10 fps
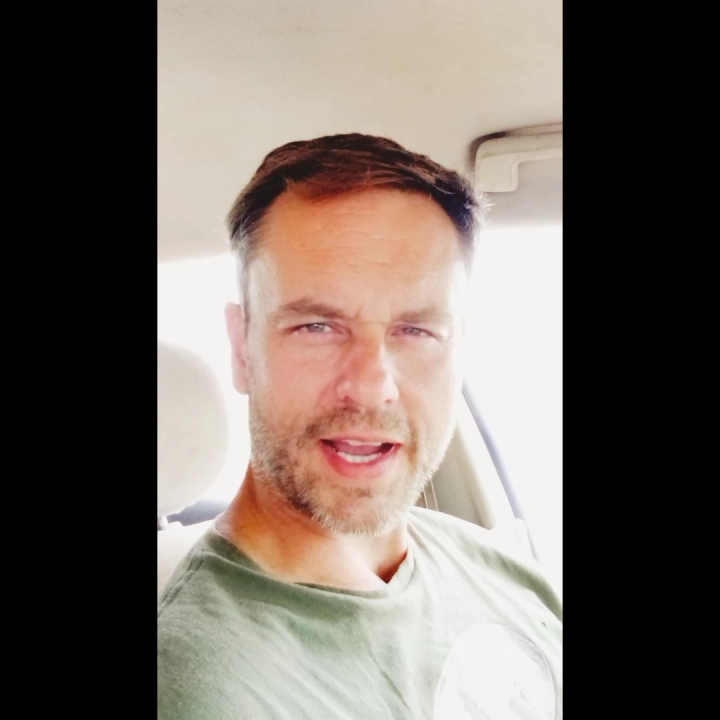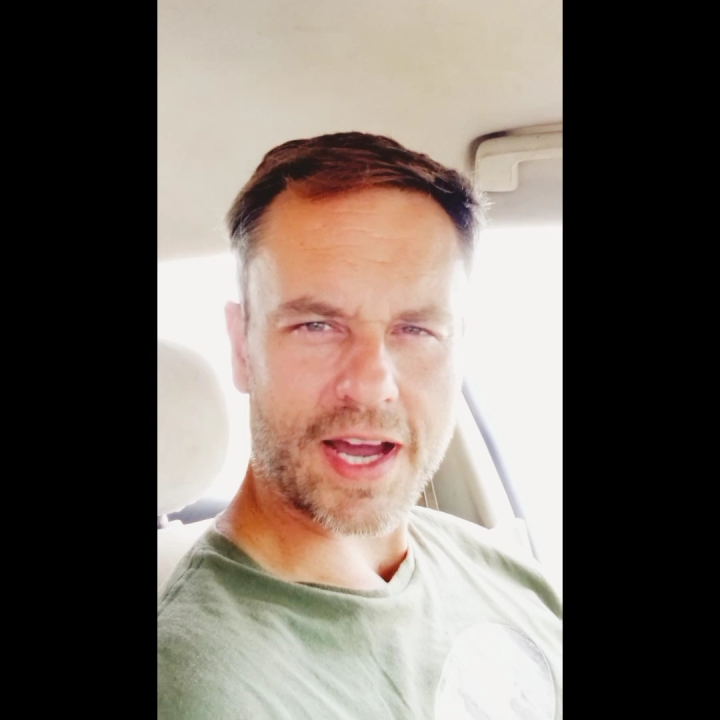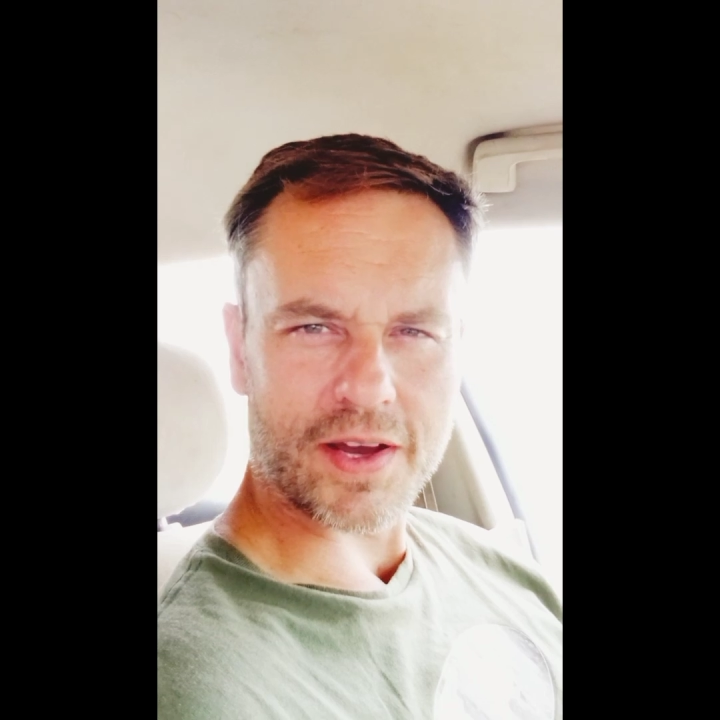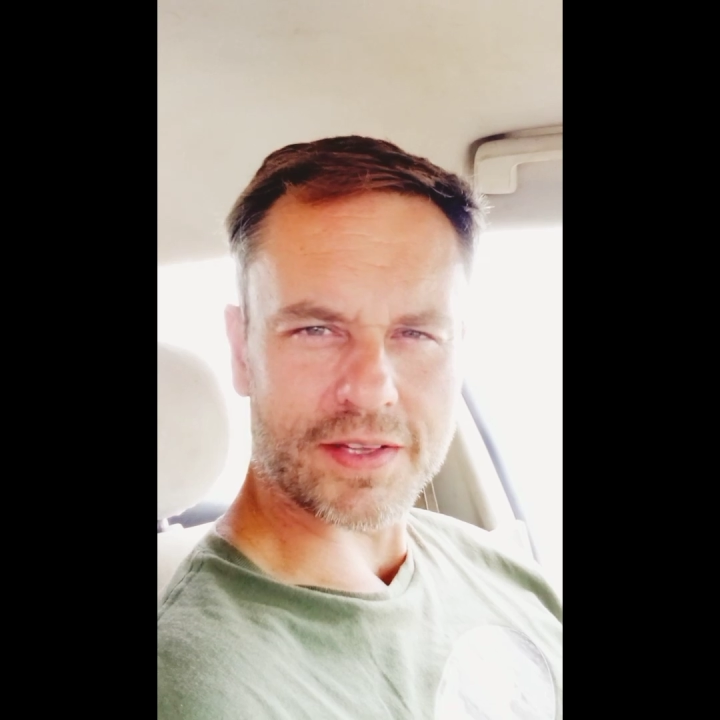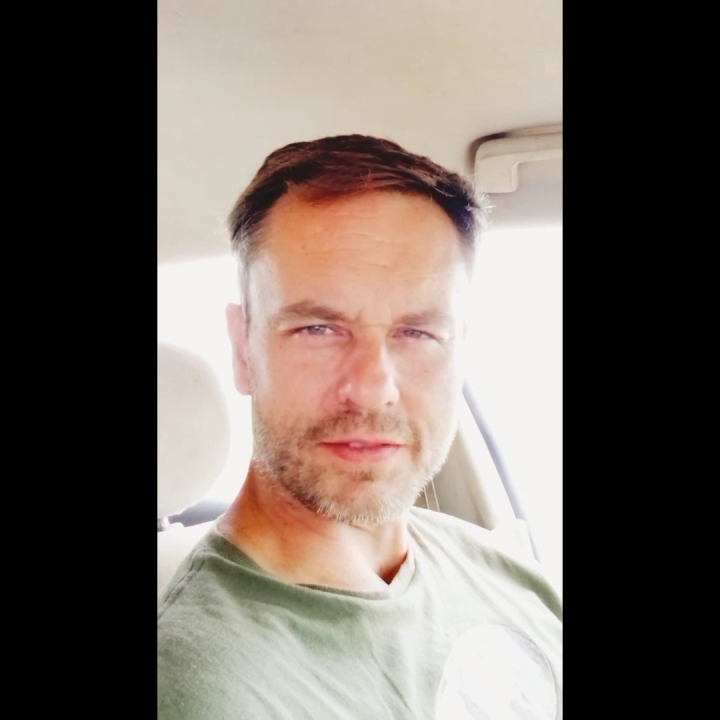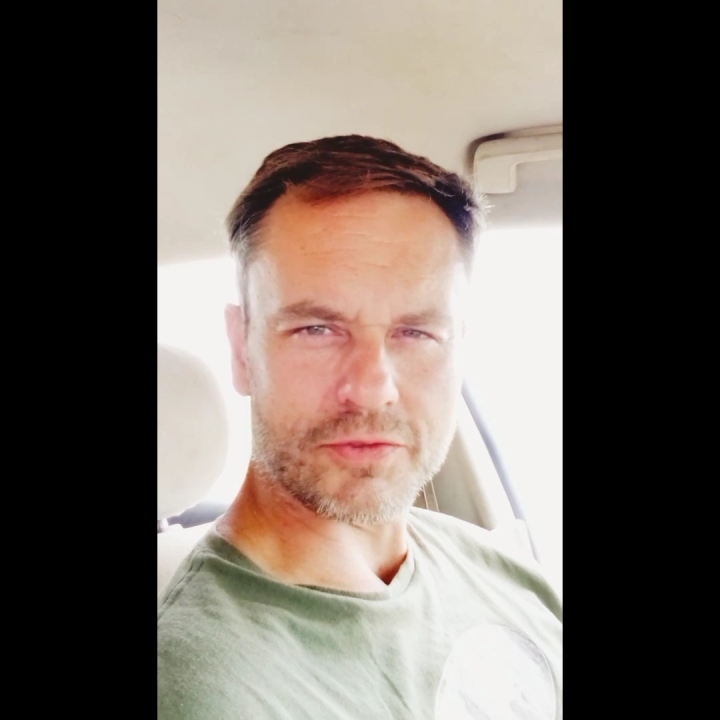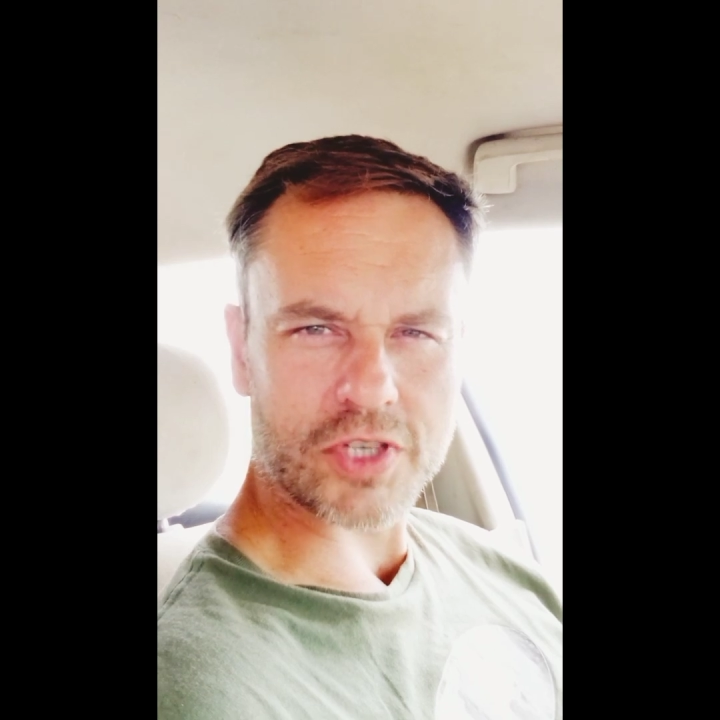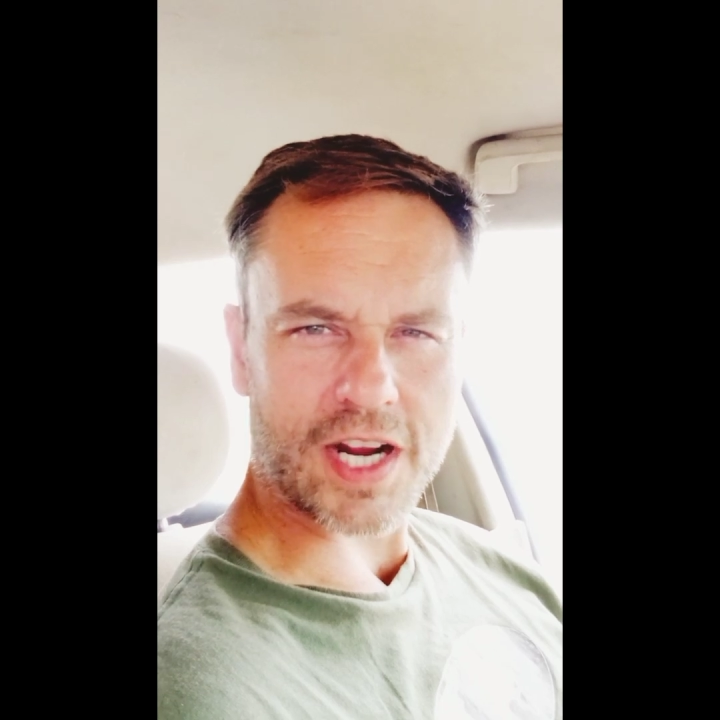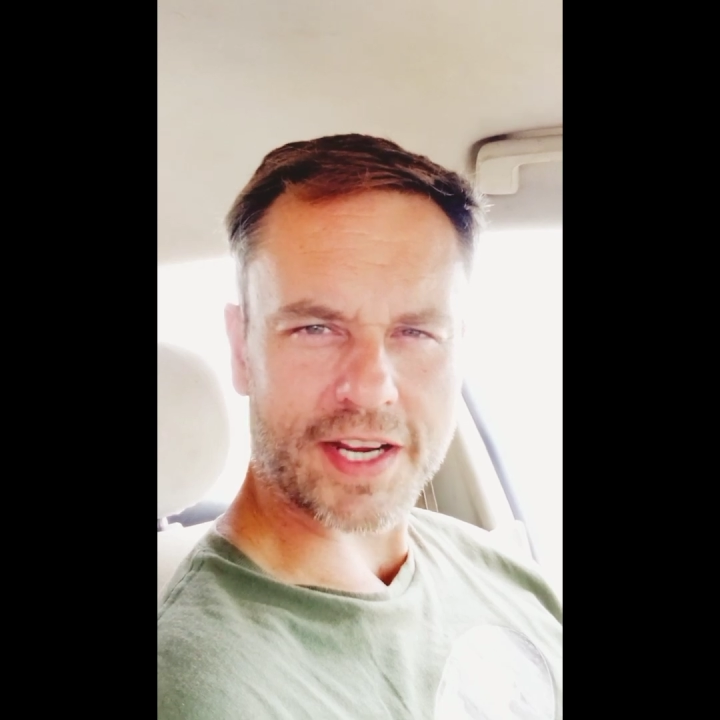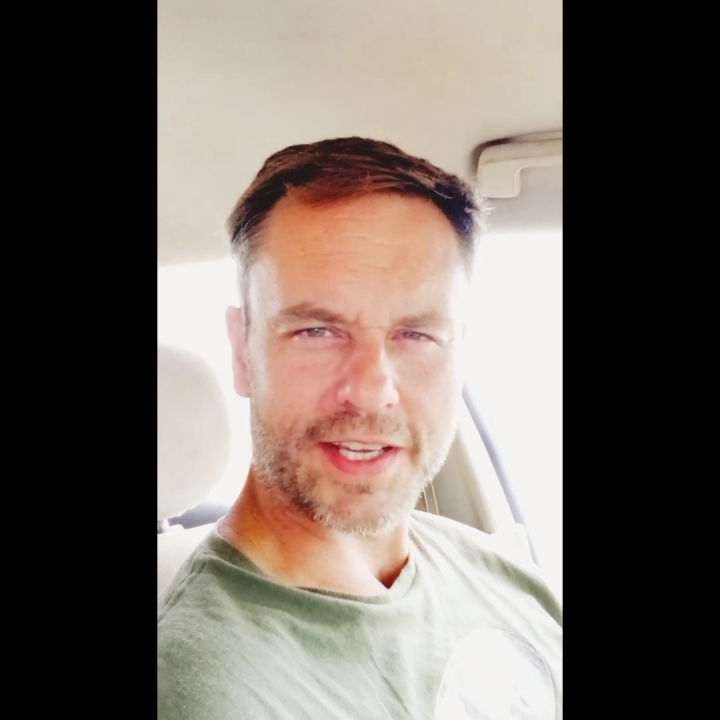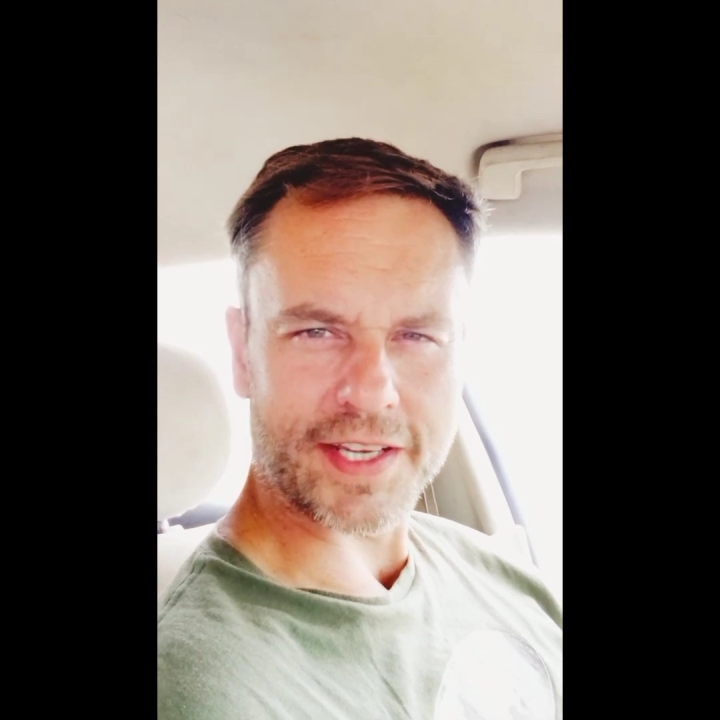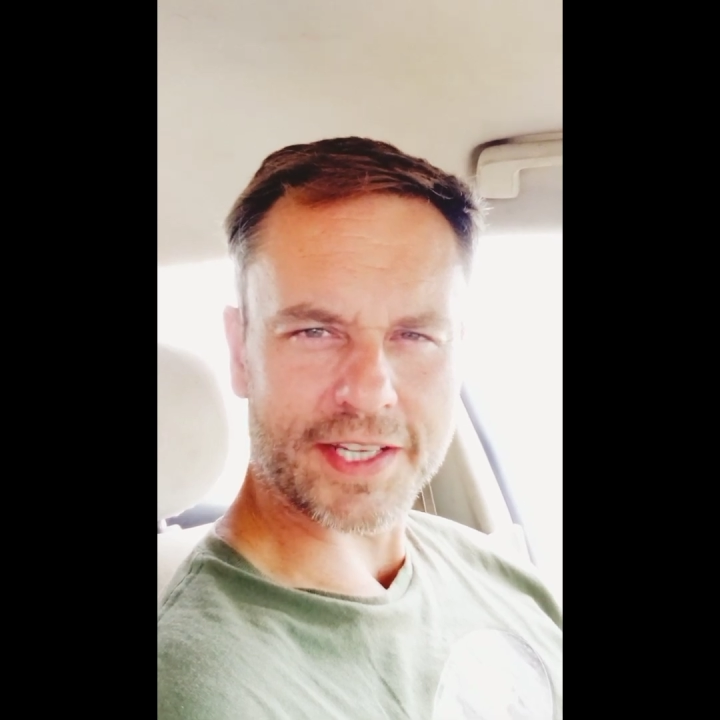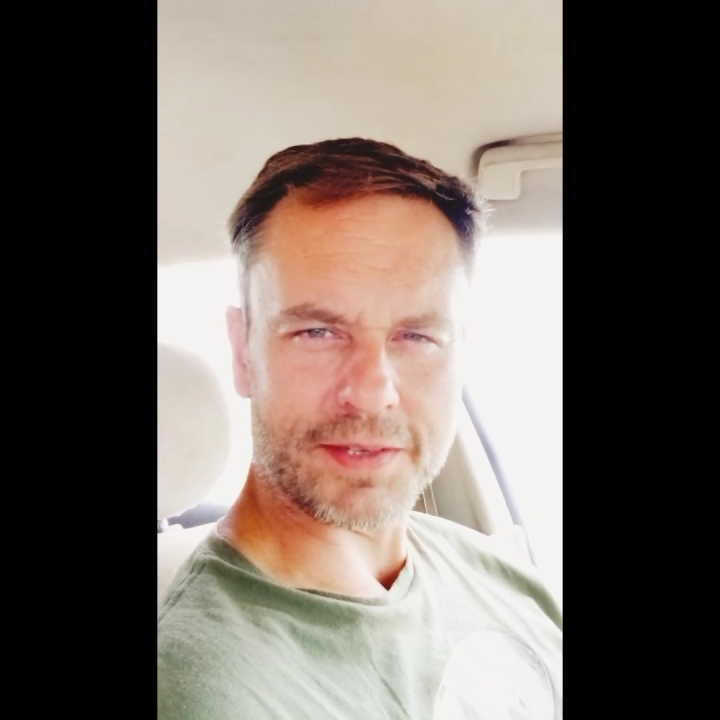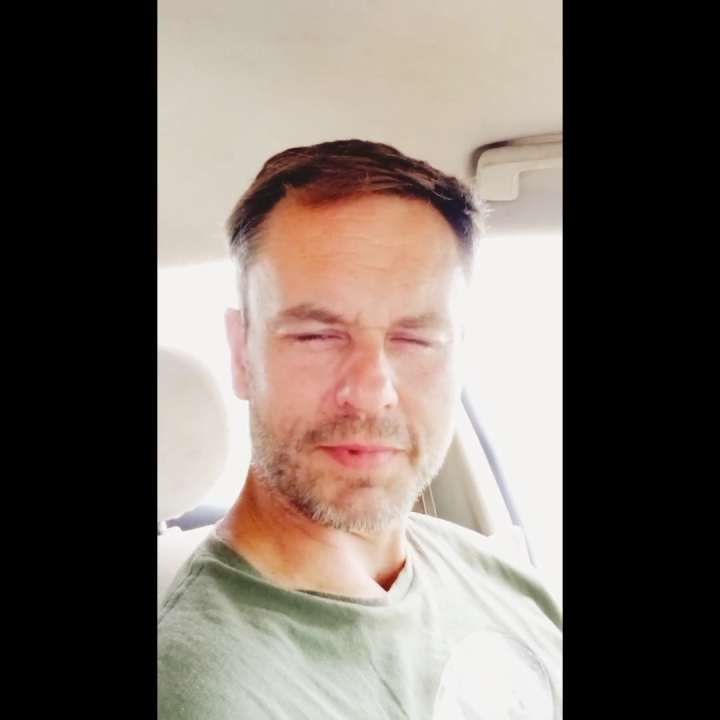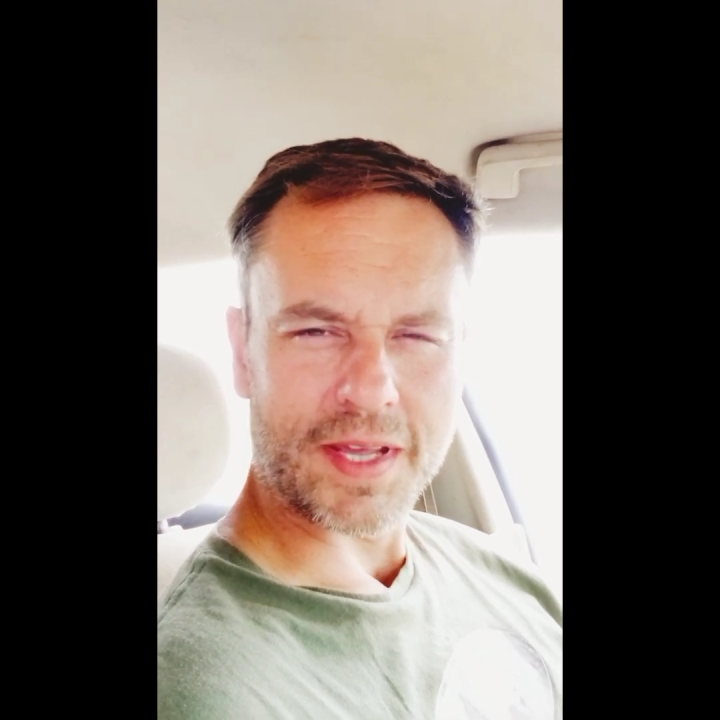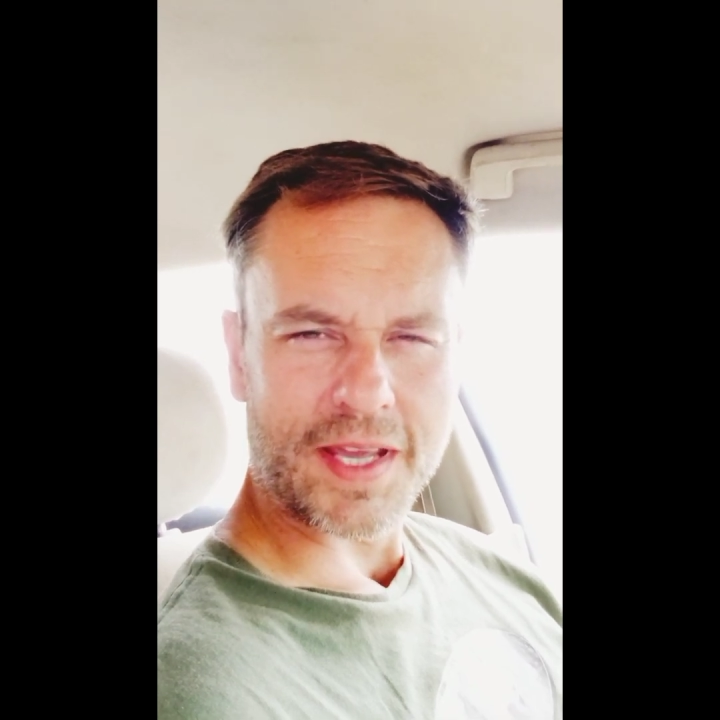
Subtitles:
out and try again,